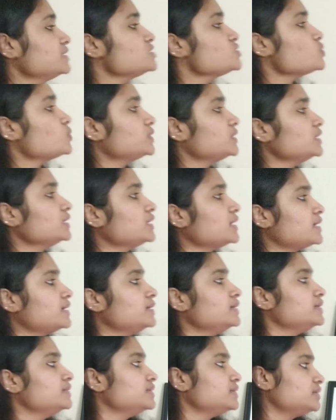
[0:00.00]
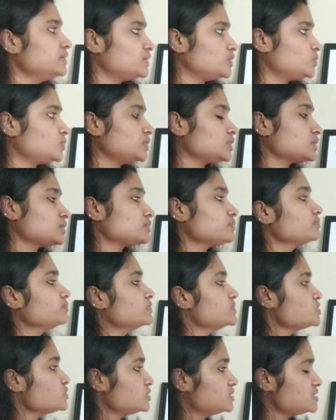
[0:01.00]
the total current in the network.
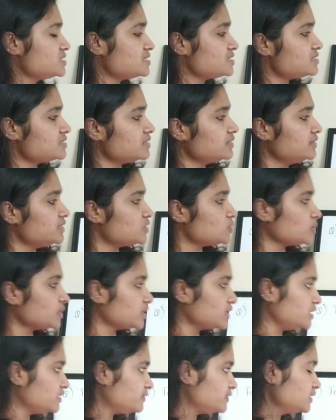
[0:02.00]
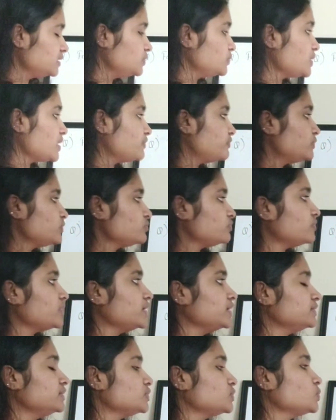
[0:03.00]
So this is a network given. You have to
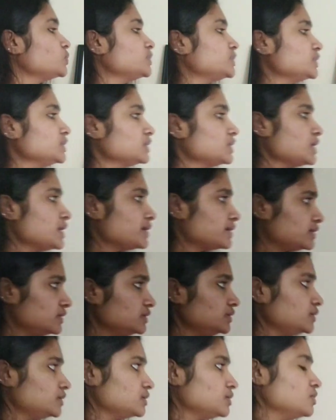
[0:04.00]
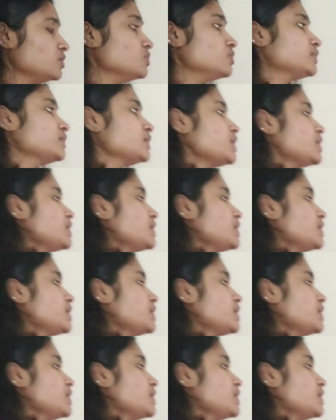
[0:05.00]
find the total current or